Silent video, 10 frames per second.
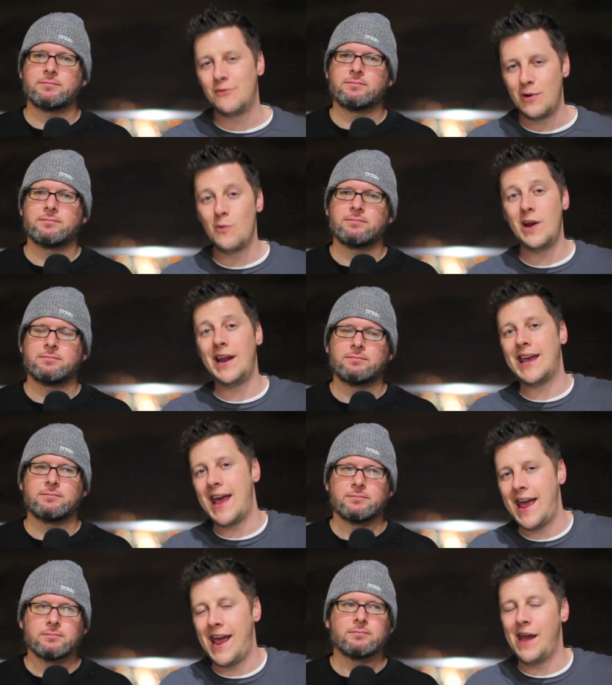Speaker 1: If we win a
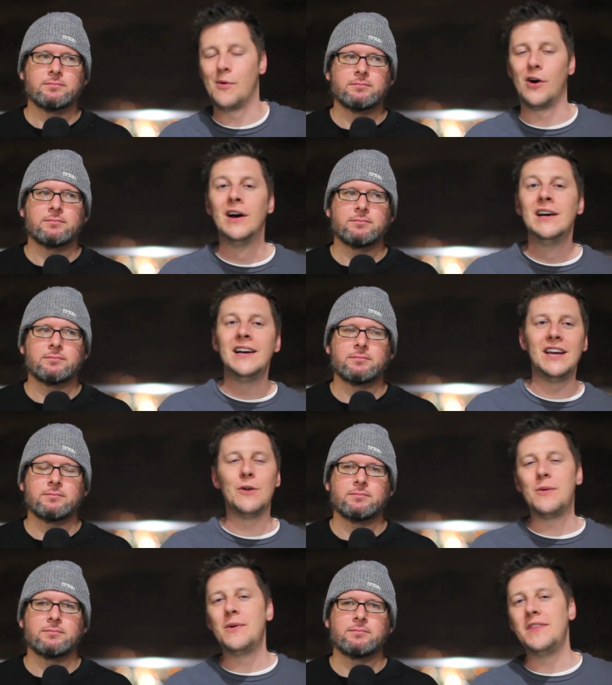game or, you
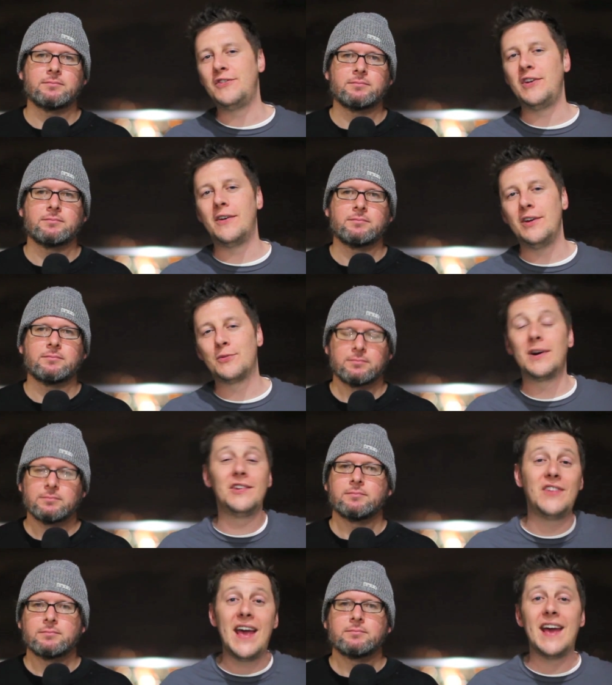know, we win the series, we're going to
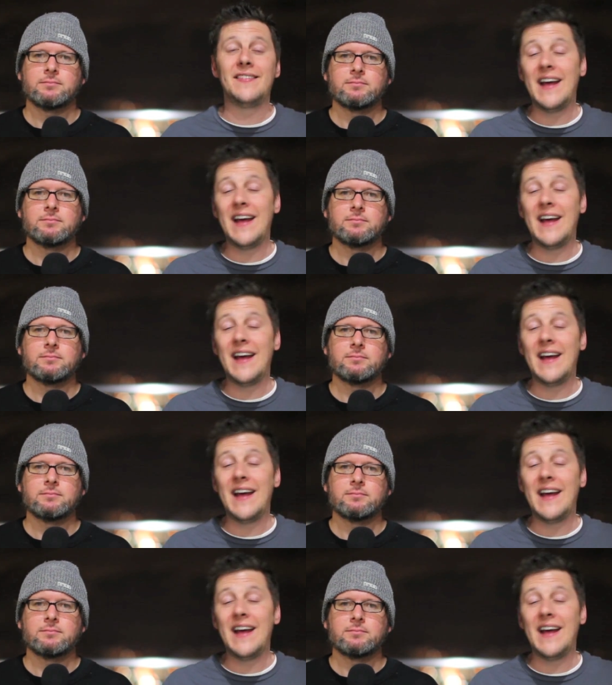say it.